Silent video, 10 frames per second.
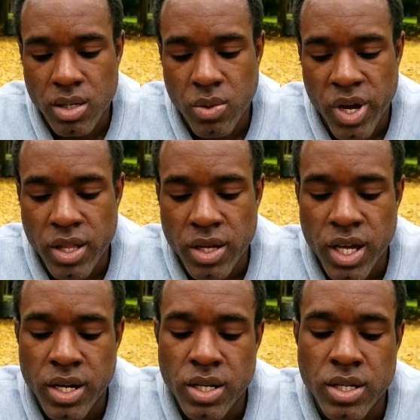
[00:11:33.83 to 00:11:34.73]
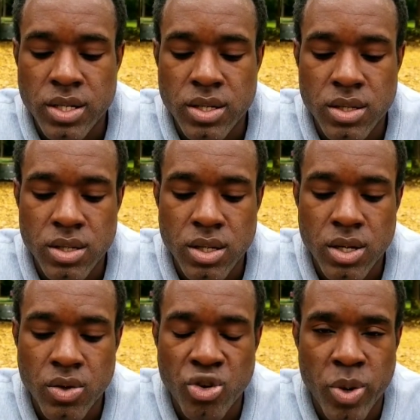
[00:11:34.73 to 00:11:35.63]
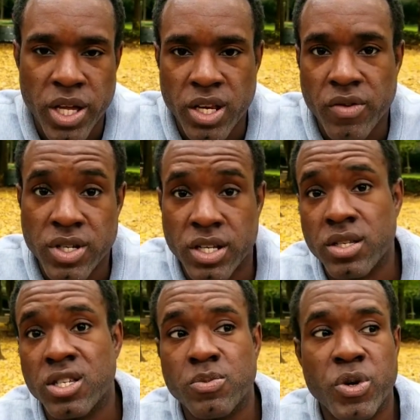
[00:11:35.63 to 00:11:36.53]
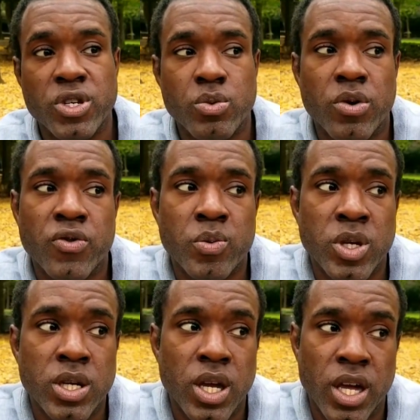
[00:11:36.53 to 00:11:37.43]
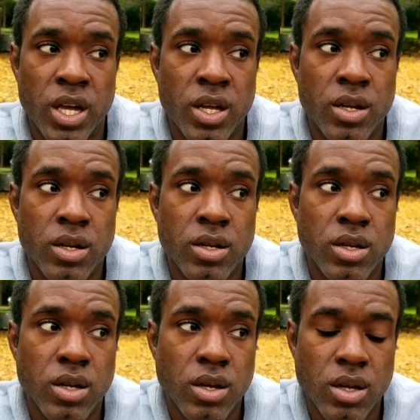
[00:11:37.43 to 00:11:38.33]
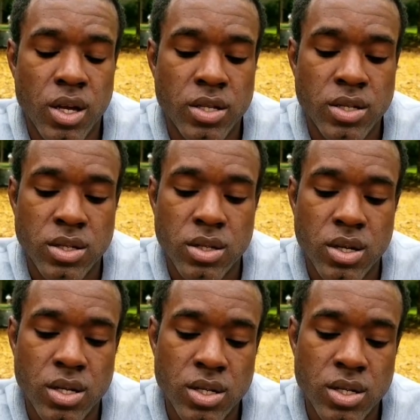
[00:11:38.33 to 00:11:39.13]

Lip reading: the way I look at it is, you know, nobody can ever take this experience away from me, and it's